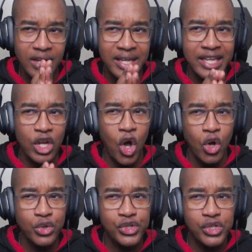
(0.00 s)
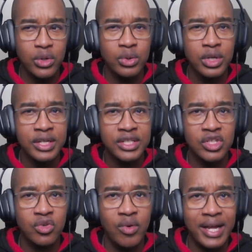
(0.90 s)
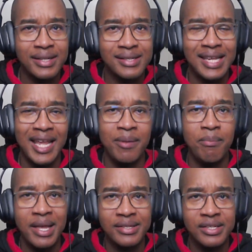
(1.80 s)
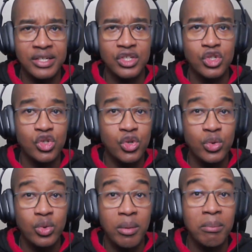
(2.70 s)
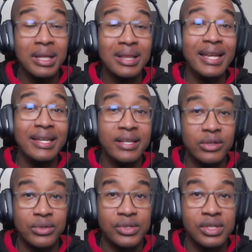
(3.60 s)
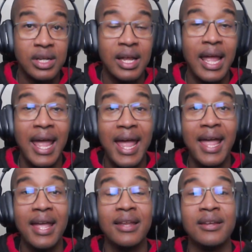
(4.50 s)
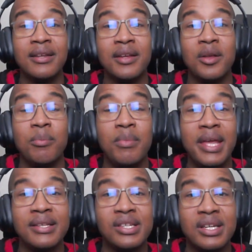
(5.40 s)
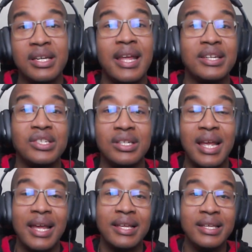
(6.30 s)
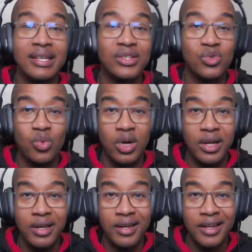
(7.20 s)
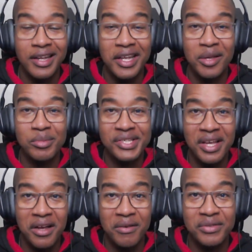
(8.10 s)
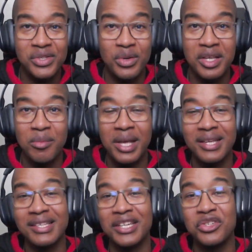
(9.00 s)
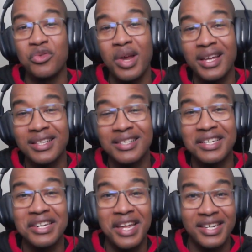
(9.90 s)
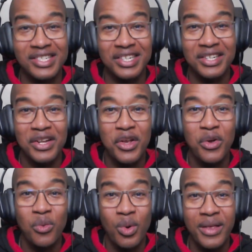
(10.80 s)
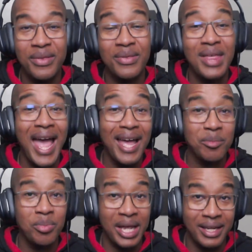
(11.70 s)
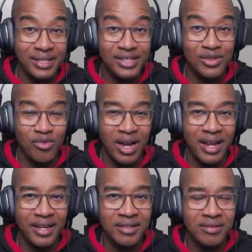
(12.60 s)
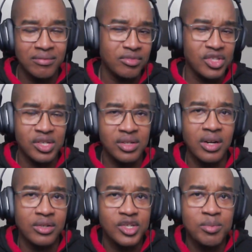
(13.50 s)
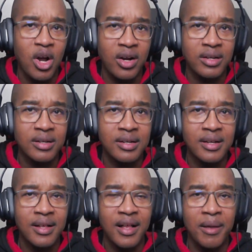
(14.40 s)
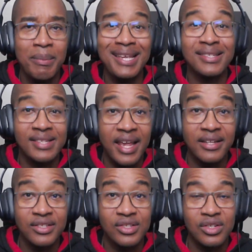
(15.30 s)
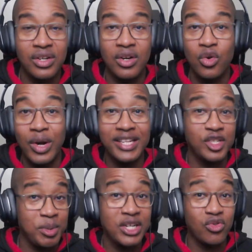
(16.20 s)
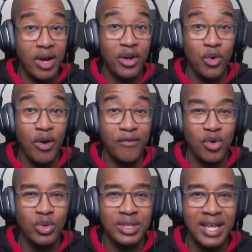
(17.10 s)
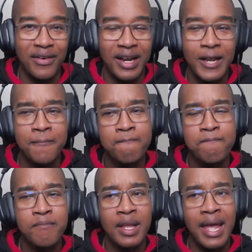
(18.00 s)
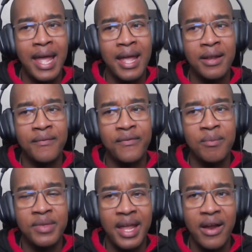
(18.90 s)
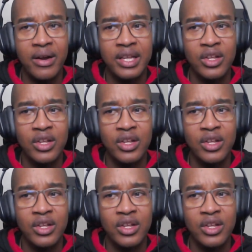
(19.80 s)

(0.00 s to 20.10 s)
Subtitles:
he also directs a message to millennials and makes the connection that he is one himself. So he makes a direct connection with that base, right? Smart. Makes sense, great speechwriter, whoever wrote that, right? And from there, he